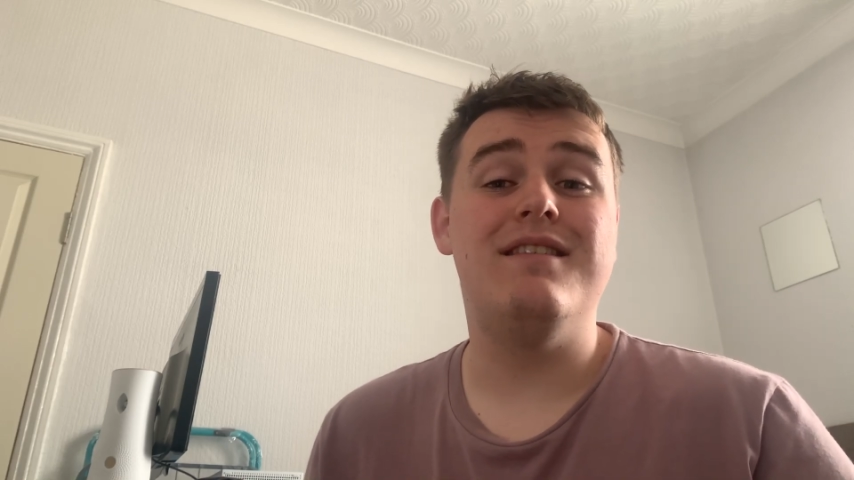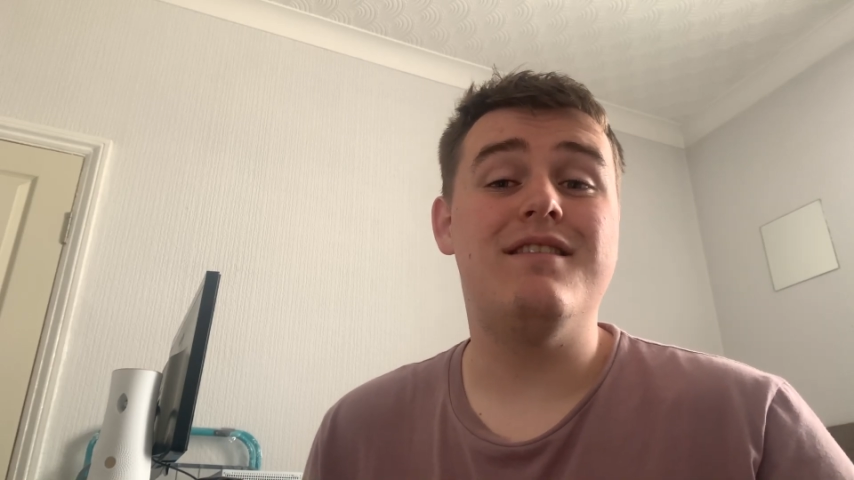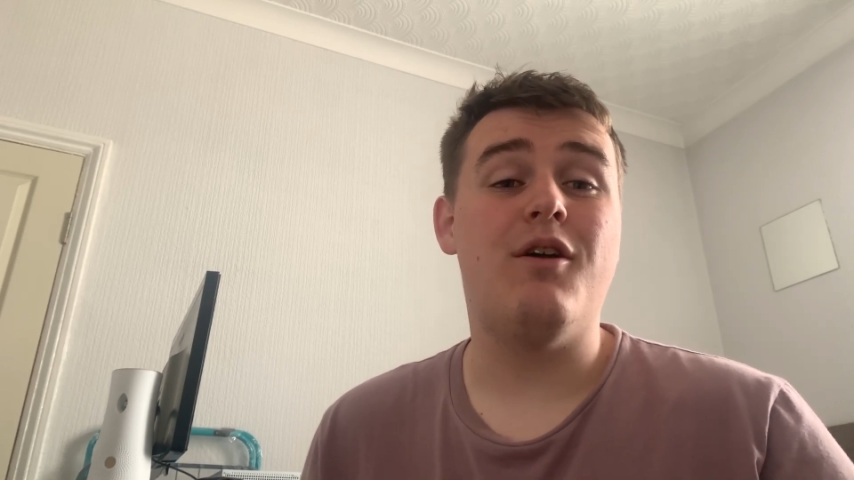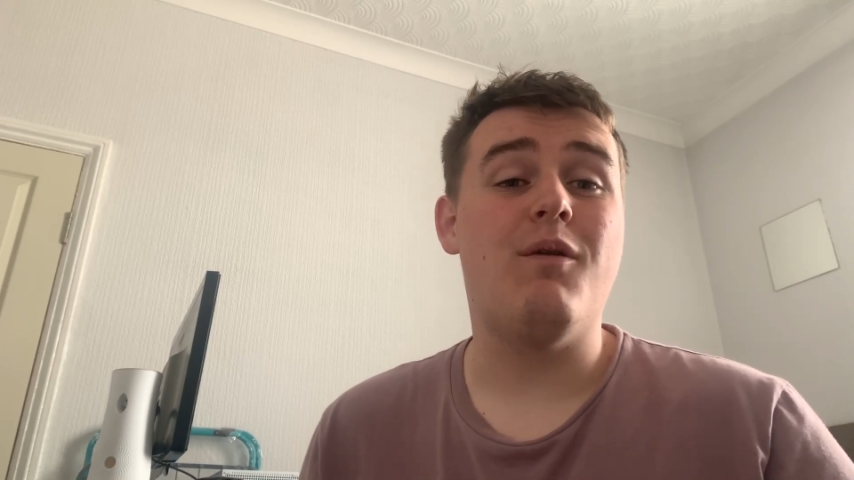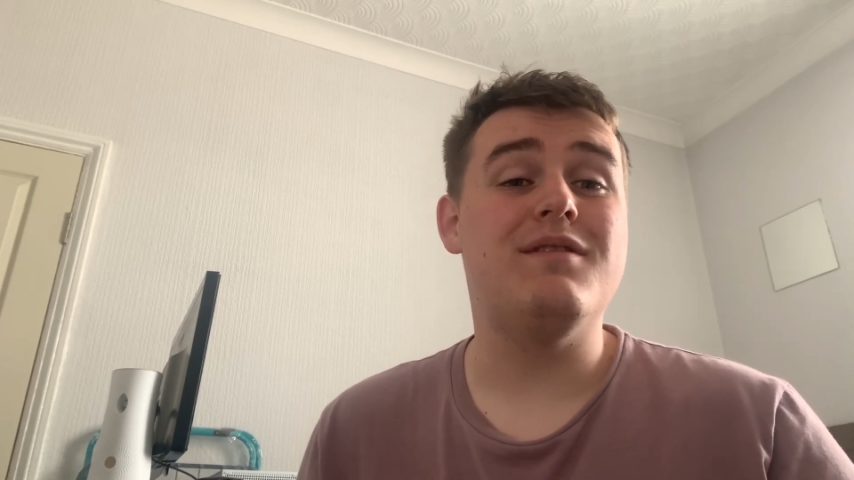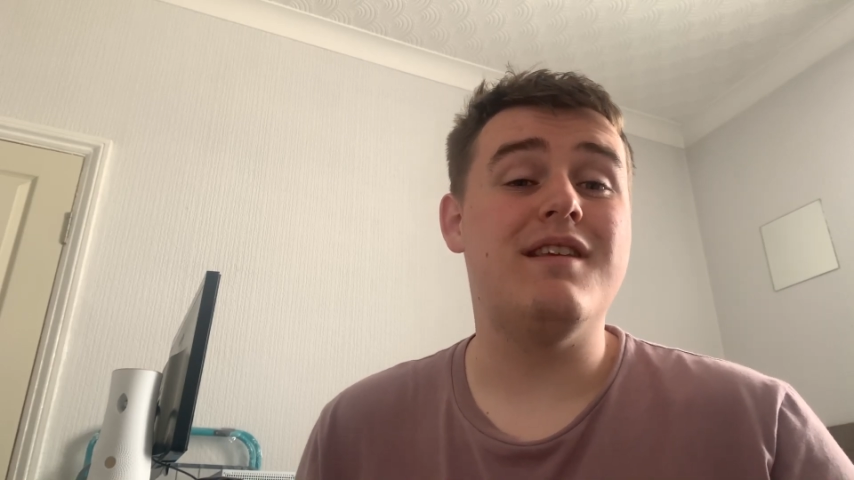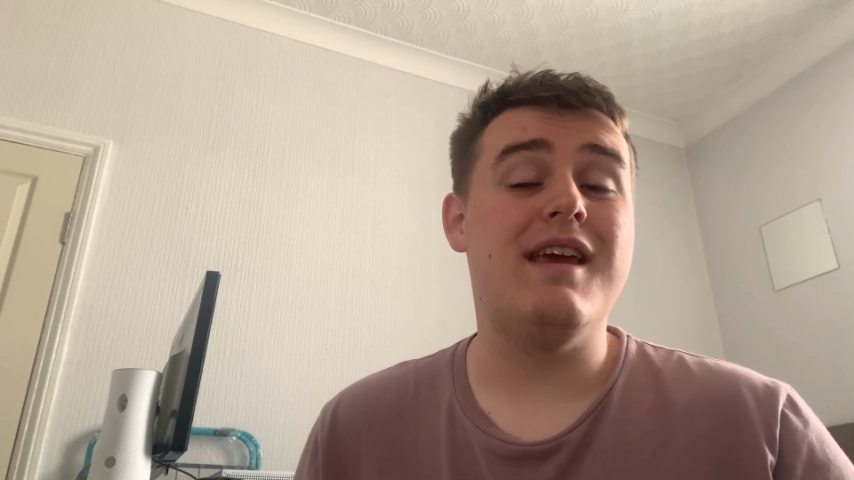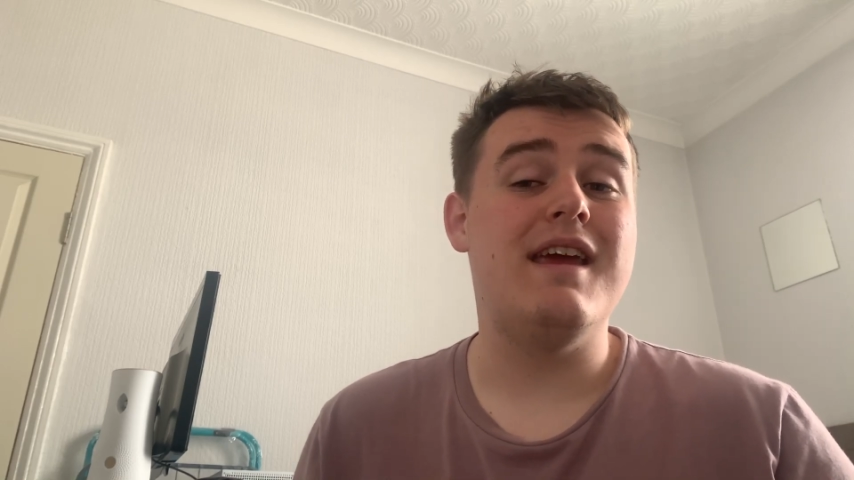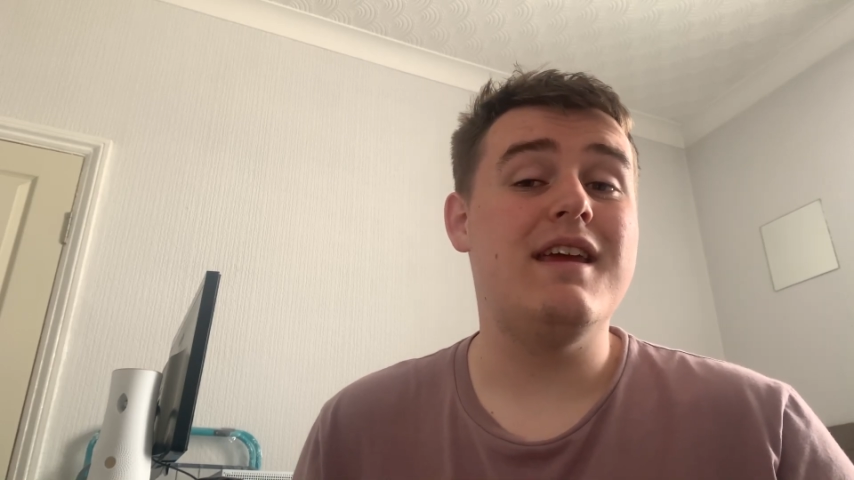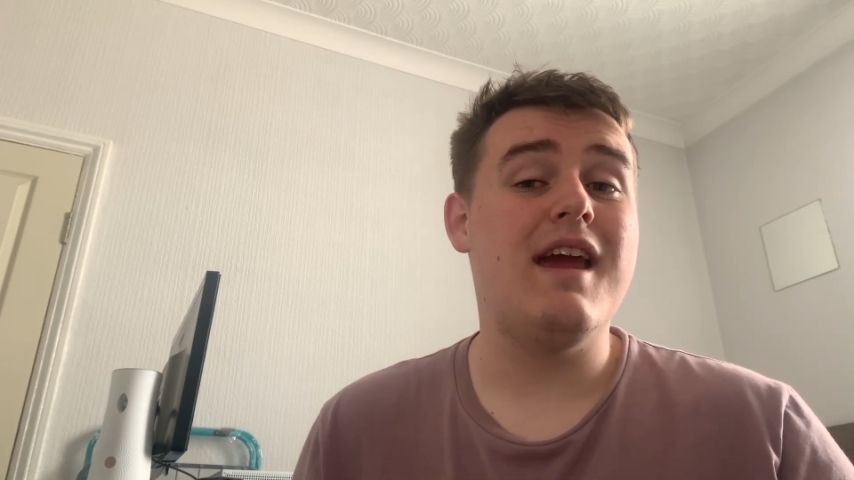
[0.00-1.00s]
so
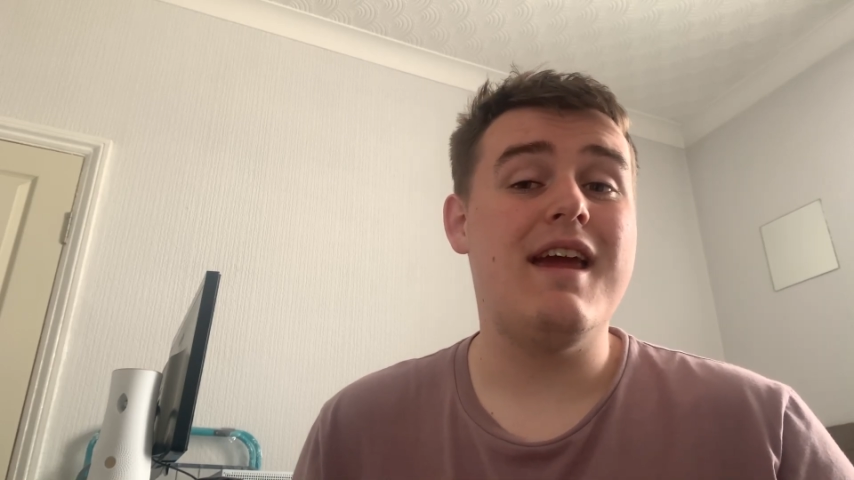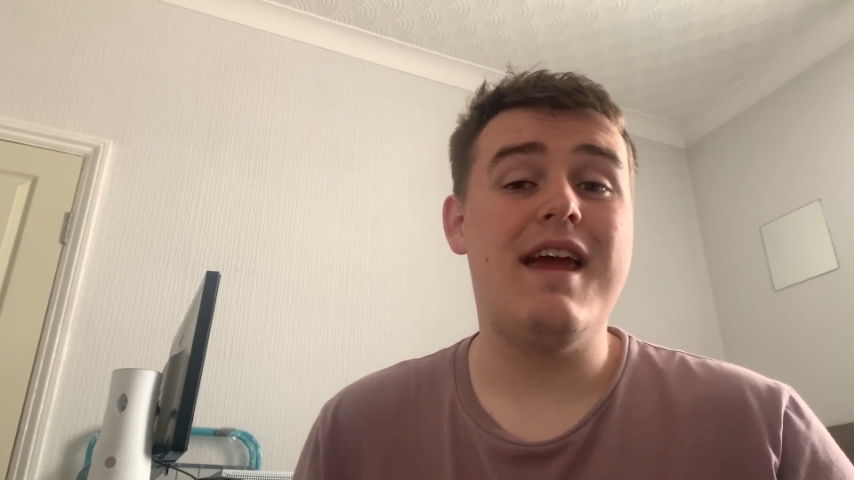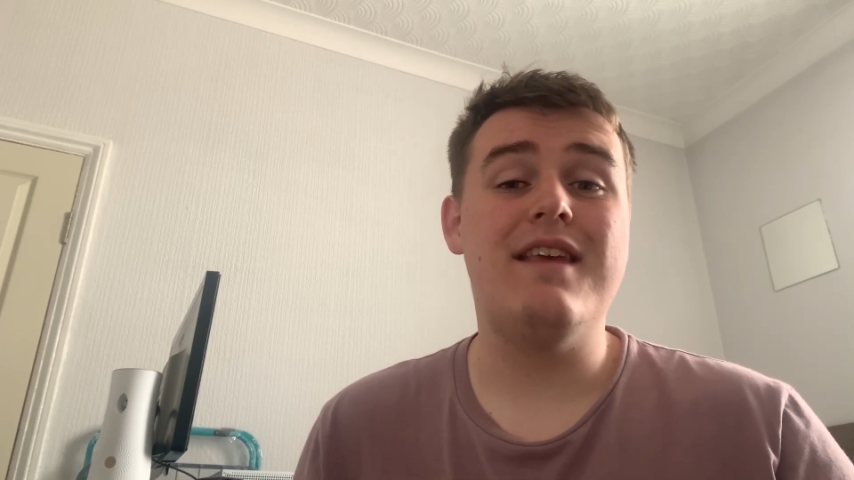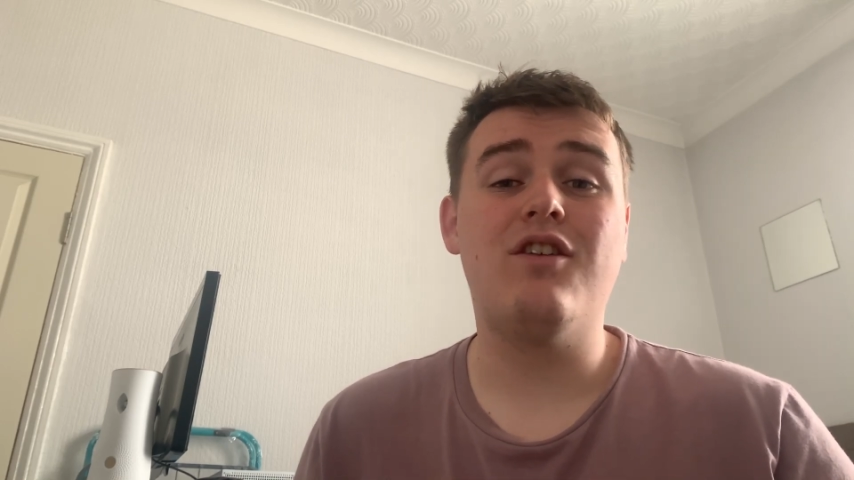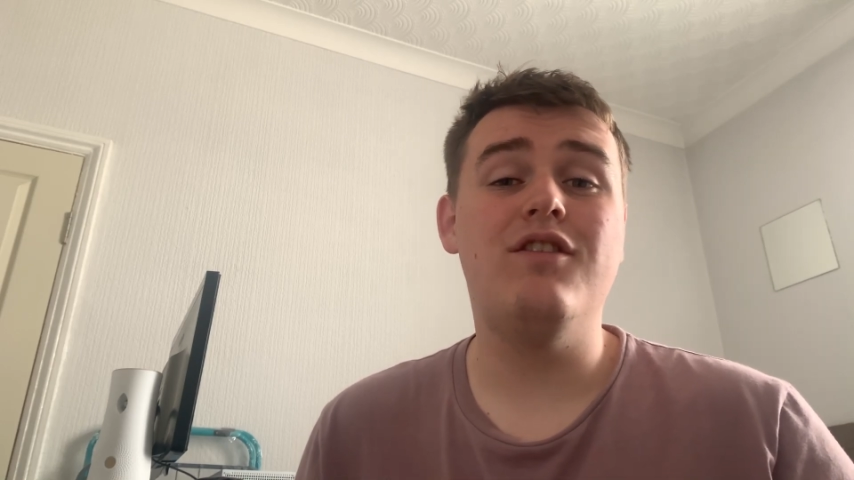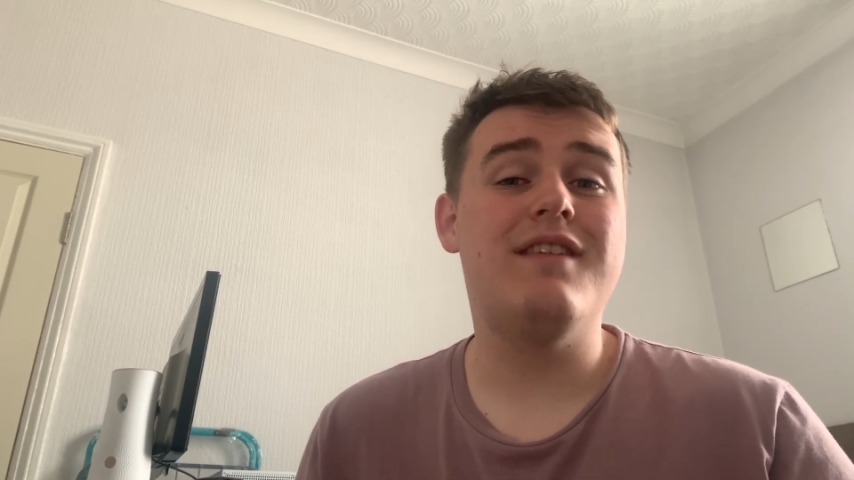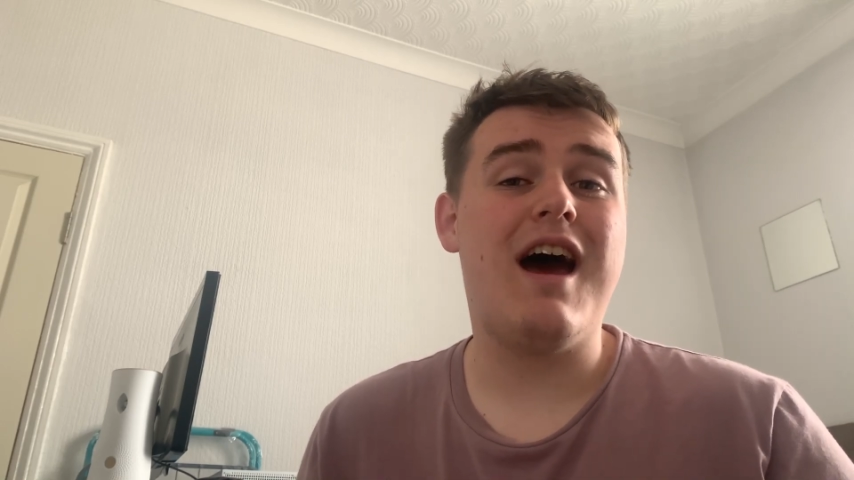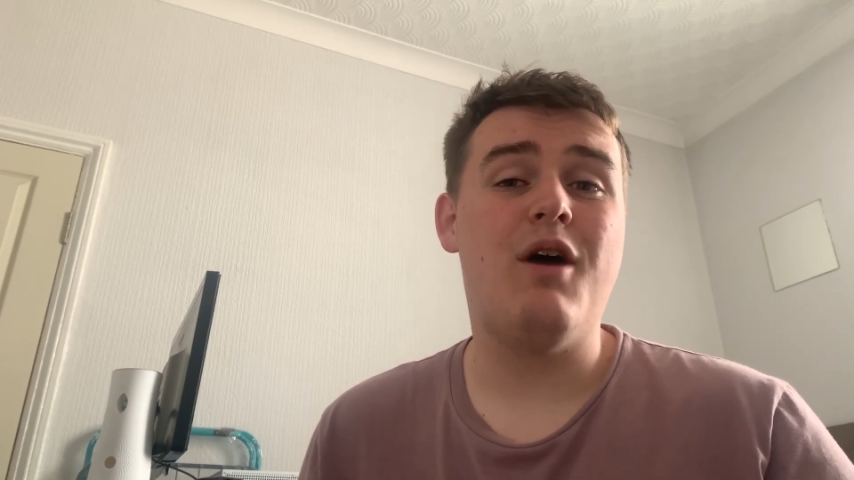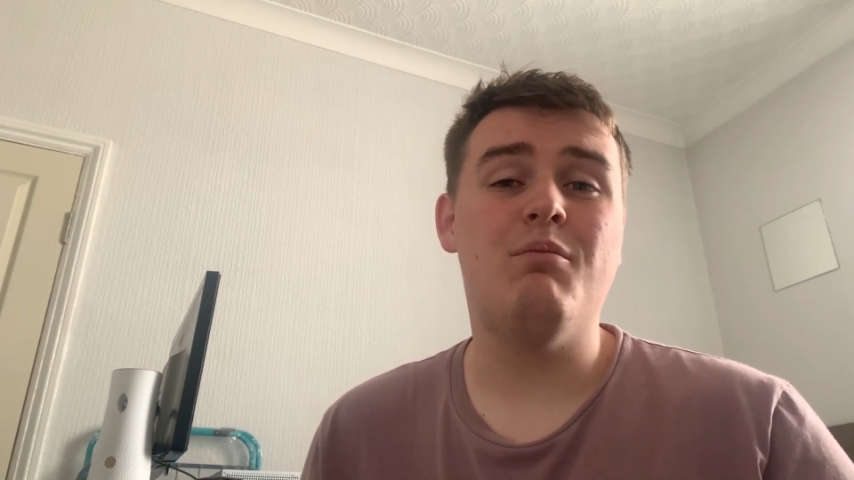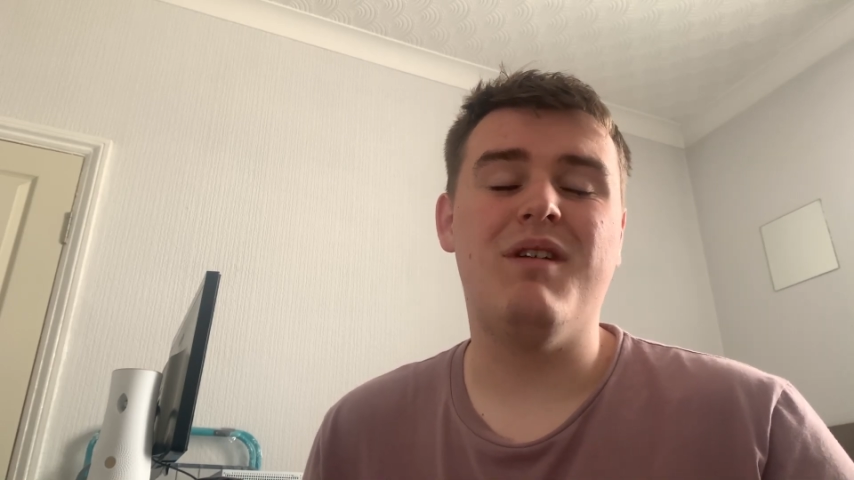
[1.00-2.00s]
obviously it's gone
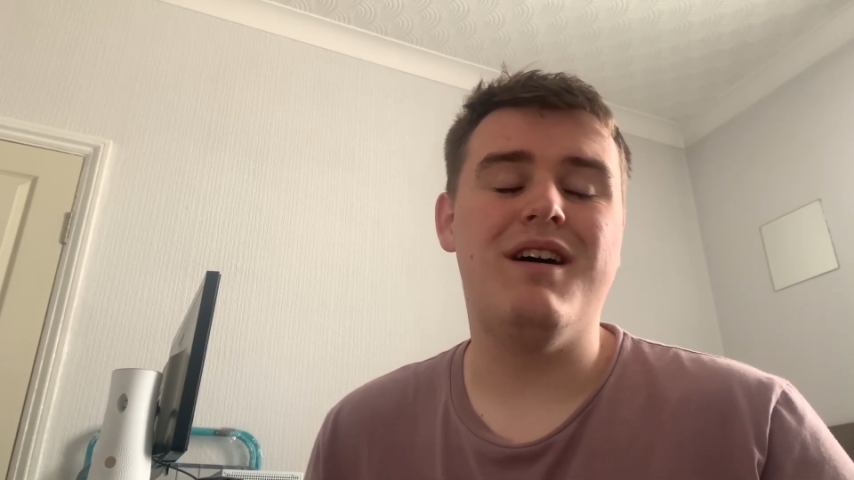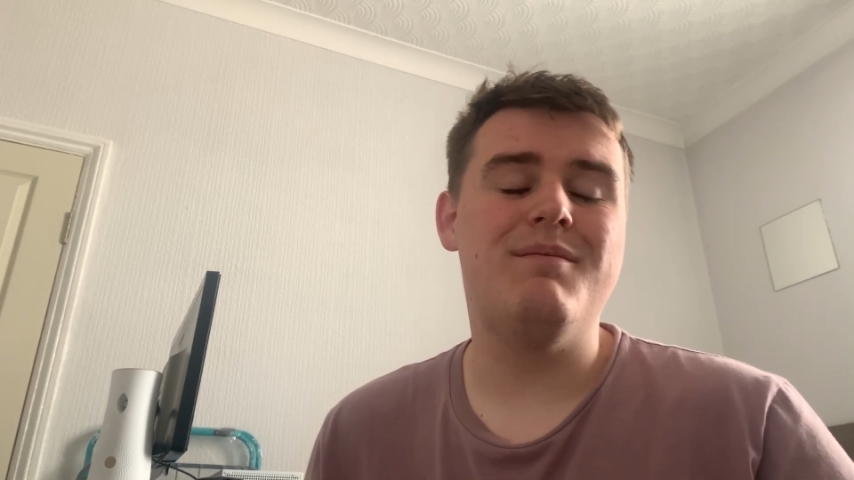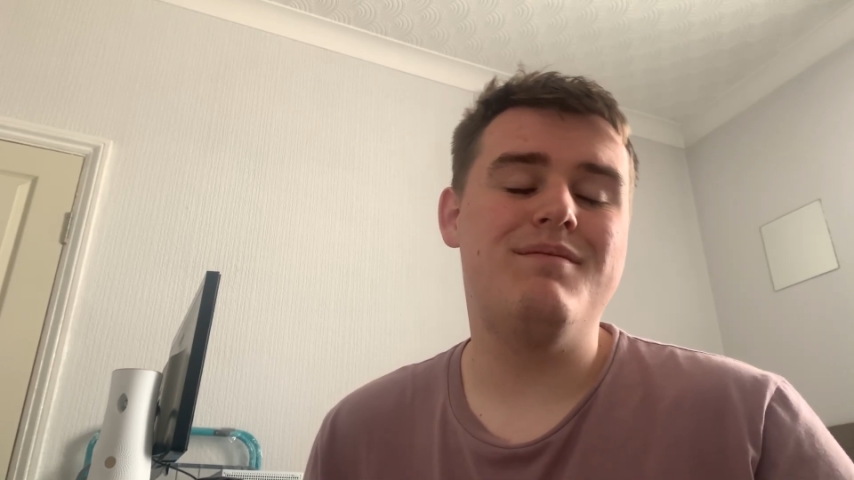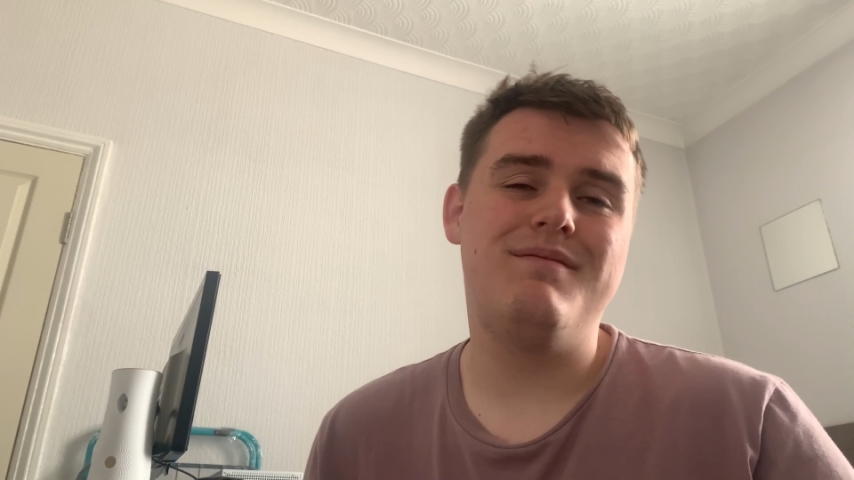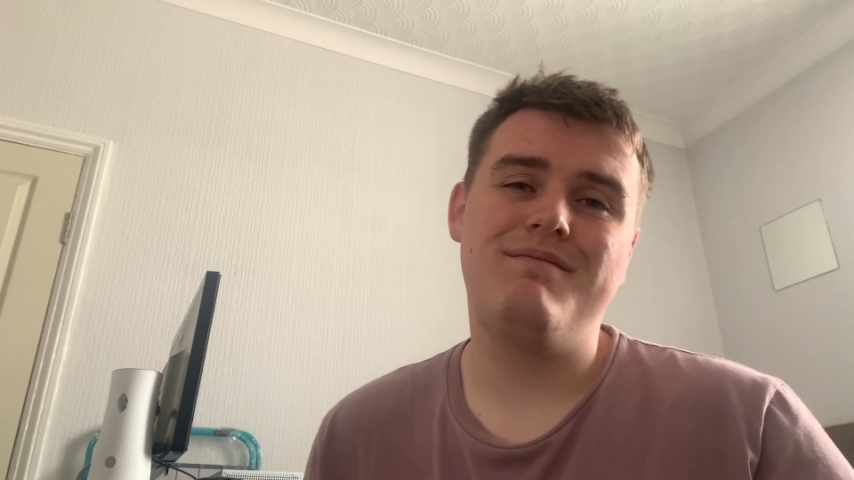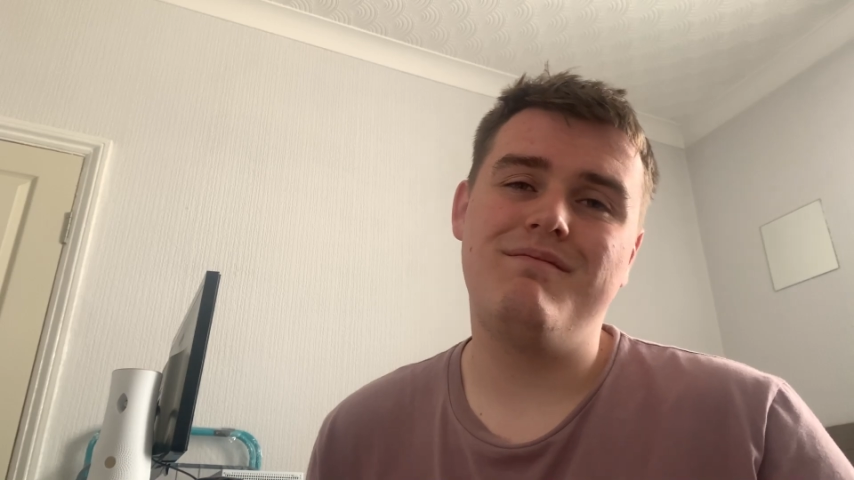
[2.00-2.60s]
down, but